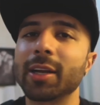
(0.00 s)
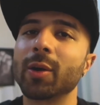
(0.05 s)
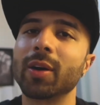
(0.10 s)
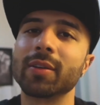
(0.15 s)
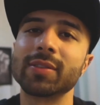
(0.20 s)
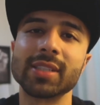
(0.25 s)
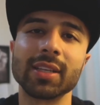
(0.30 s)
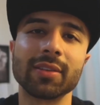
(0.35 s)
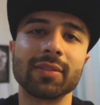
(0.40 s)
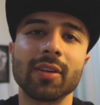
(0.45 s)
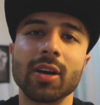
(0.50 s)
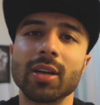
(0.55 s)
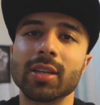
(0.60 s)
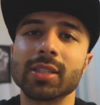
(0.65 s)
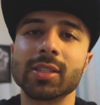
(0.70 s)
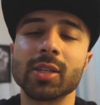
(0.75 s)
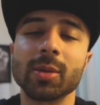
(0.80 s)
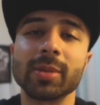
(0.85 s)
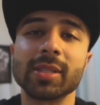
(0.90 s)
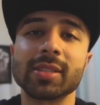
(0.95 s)
know I've said
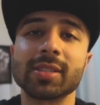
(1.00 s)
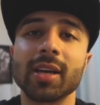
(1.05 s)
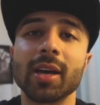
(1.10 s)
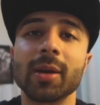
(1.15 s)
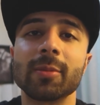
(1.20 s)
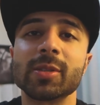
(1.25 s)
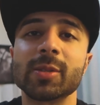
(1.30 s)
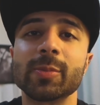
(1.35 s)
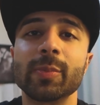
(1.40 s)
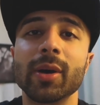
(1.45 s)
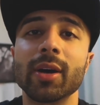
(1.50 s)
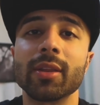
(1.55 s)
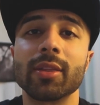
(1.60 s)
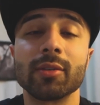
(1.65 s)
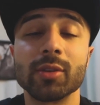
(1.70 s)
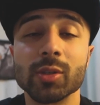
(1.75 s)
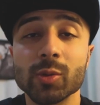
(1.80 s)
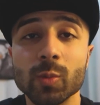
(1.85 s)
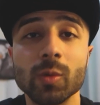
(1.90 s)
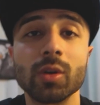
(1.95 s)
finally so many times, but
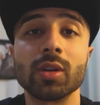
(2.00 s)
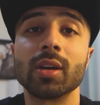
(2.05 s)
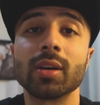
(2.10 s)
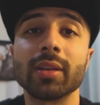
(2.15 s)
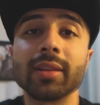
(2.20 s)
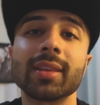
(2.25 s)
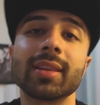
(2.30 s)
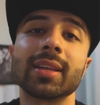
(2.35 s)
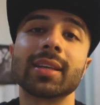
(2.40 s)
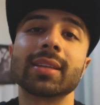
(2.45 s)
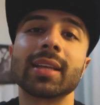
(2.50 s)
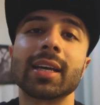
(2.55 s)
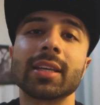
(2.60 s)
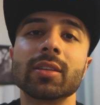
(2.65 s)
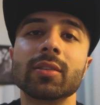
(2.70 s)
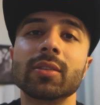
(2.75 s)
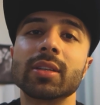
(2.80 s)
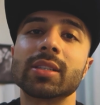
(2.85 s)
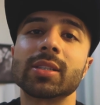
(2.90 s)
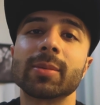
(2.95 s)
there is one other thing that
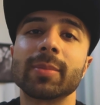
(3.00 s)
you need